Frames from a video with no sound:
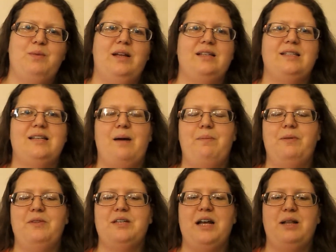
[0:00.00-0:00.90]
We had to stop on
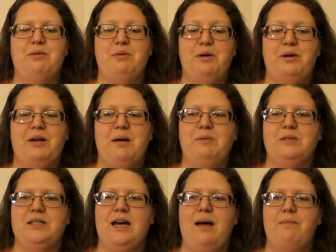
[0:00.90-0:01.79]
the side of the road a couple
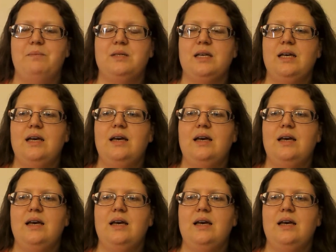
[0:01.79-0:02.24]
times,